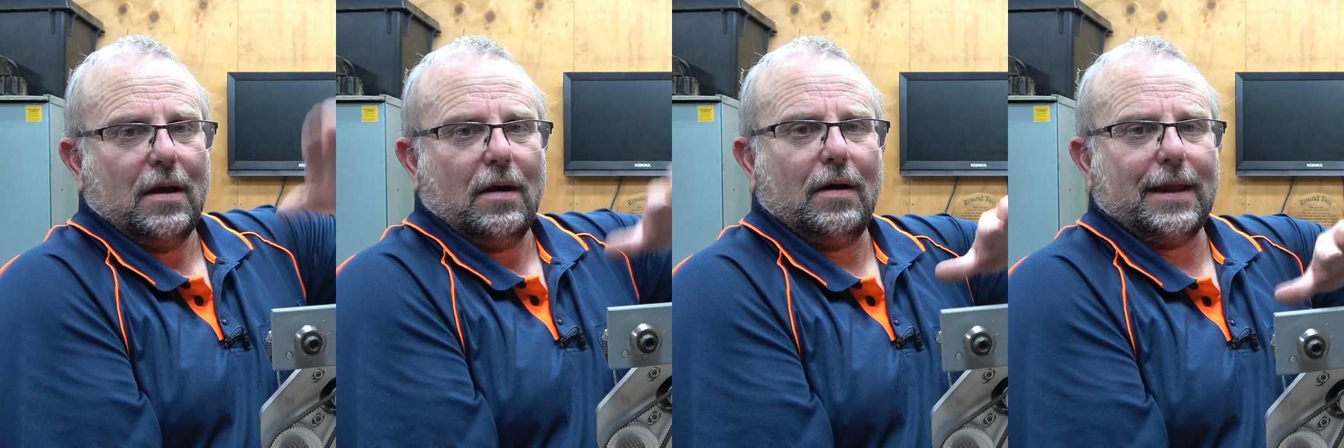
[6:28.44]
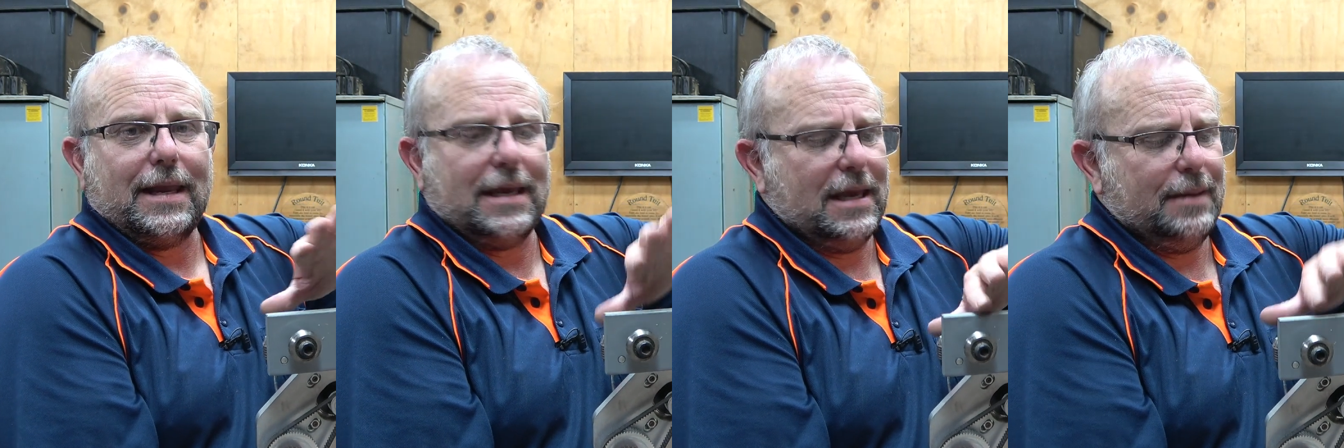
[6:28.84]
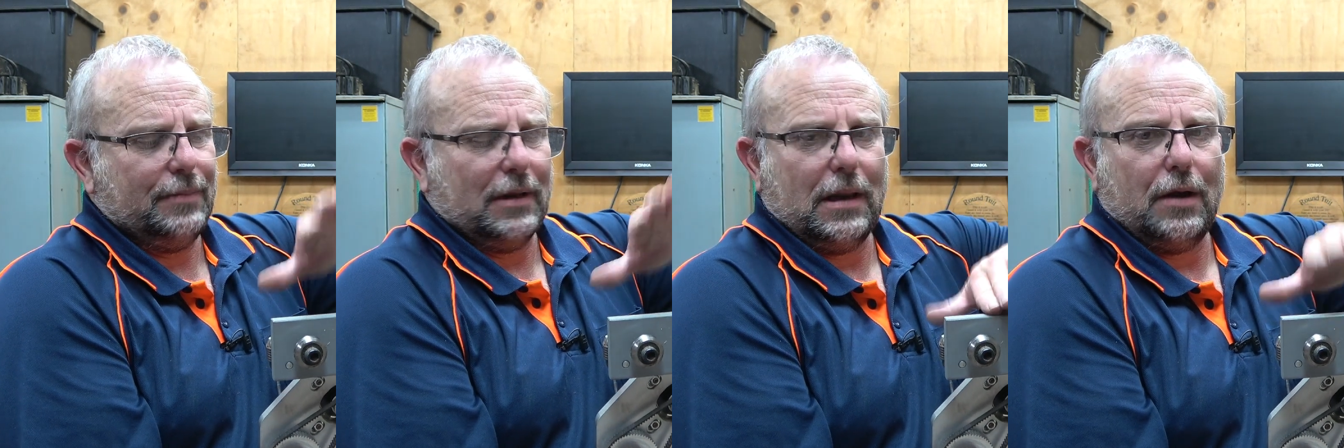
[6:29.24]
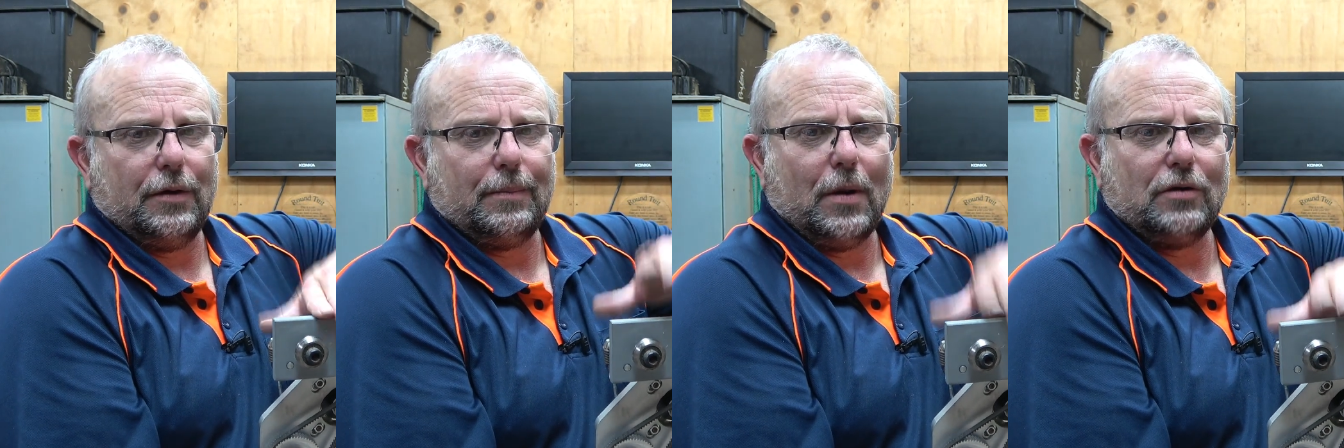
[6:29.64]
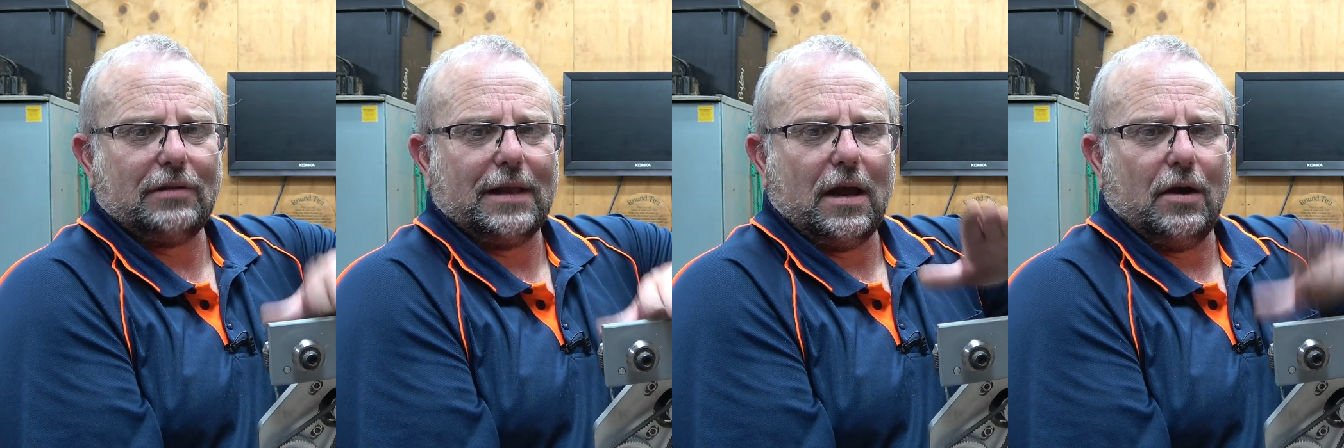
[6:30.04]
I can keep the load
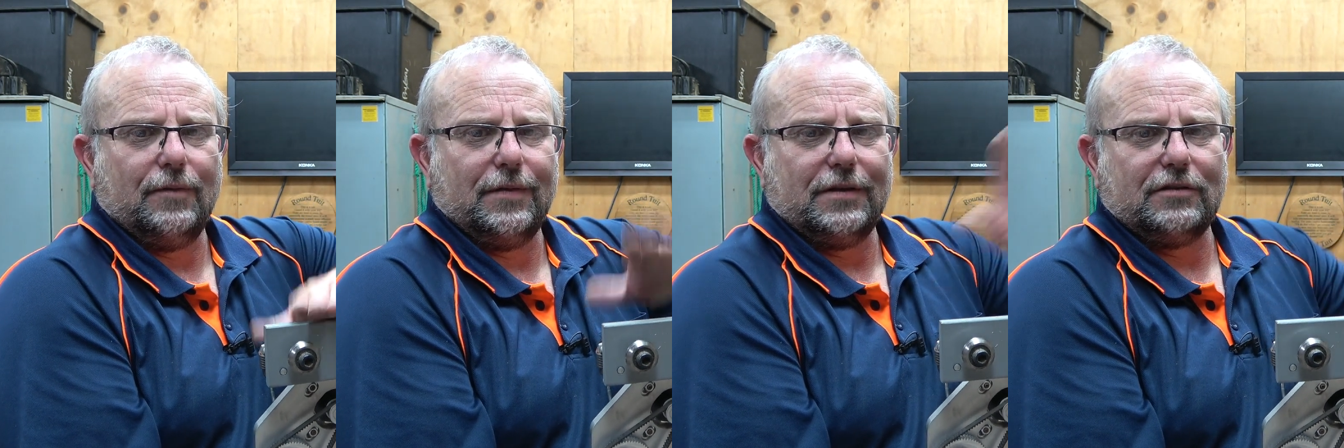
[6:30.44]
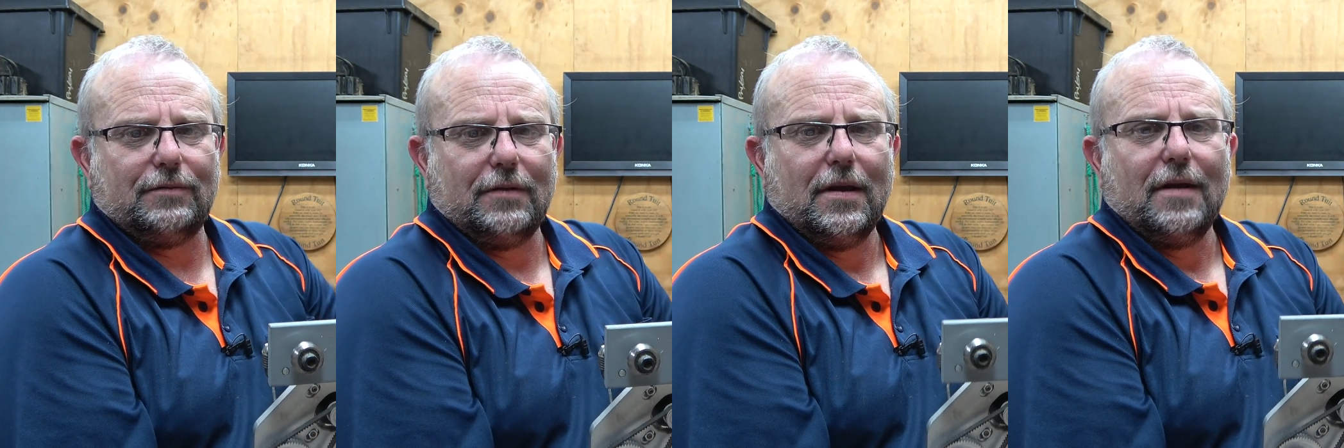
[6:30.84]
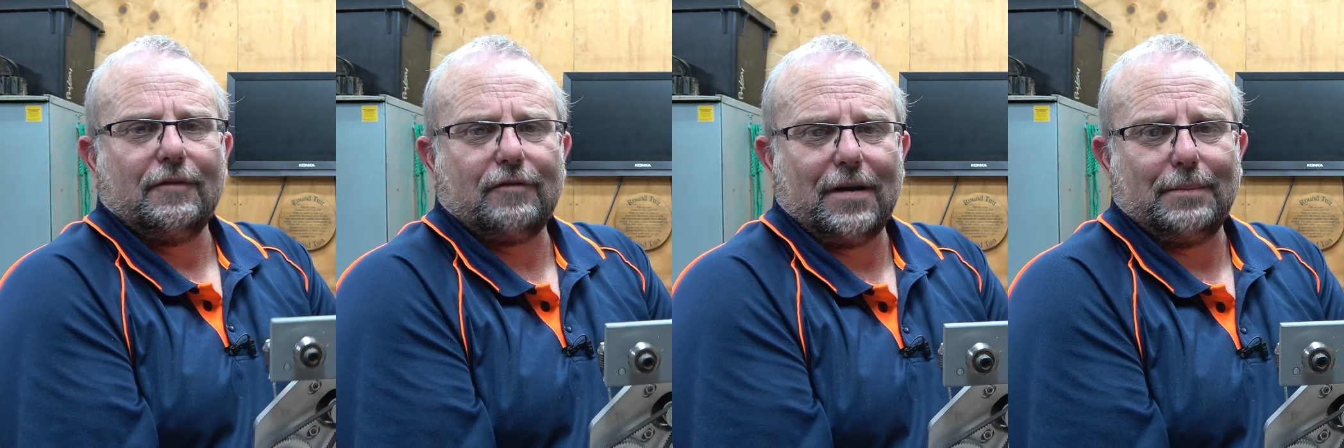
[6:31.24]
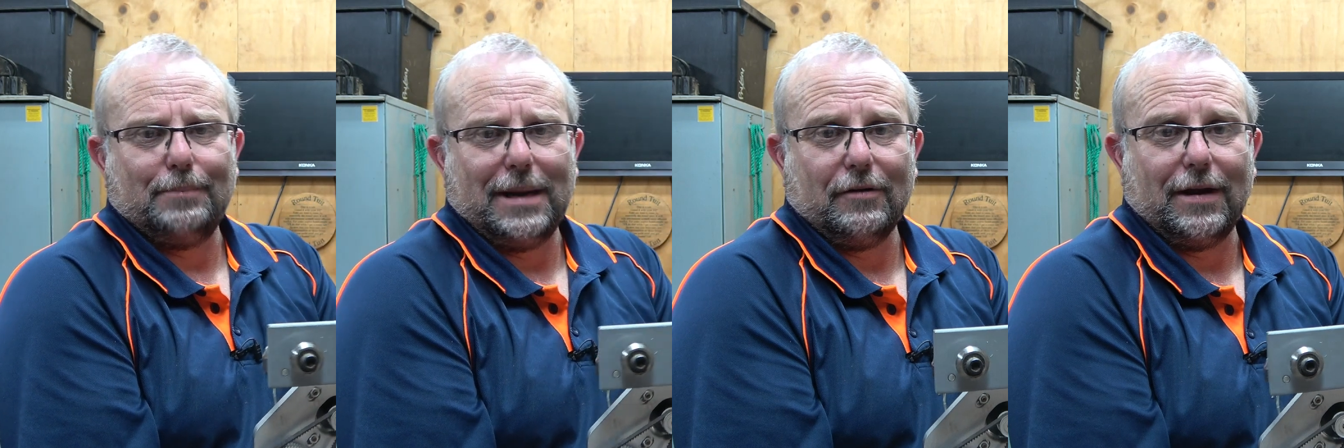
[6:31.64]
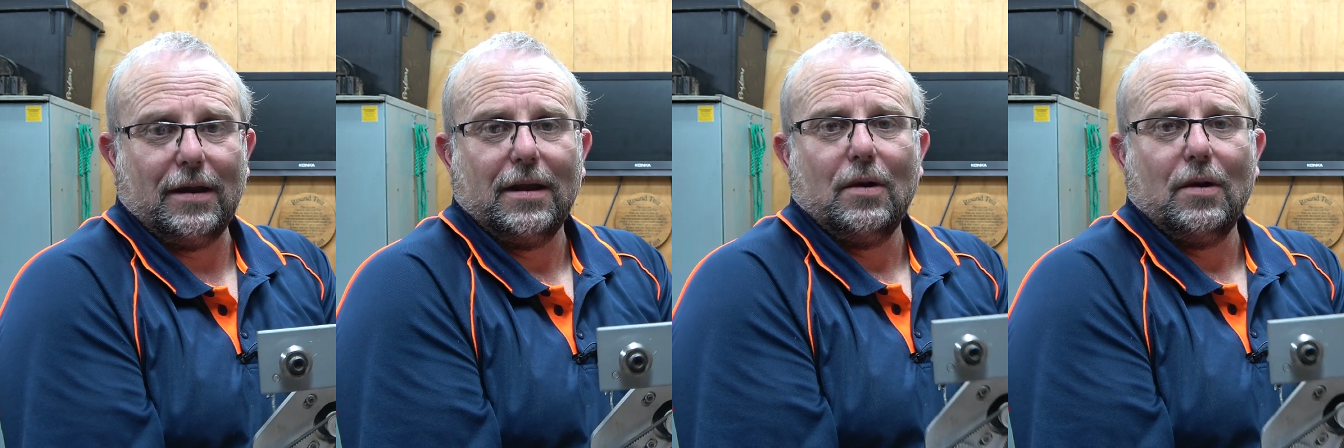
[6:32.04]
mostly over this front bearing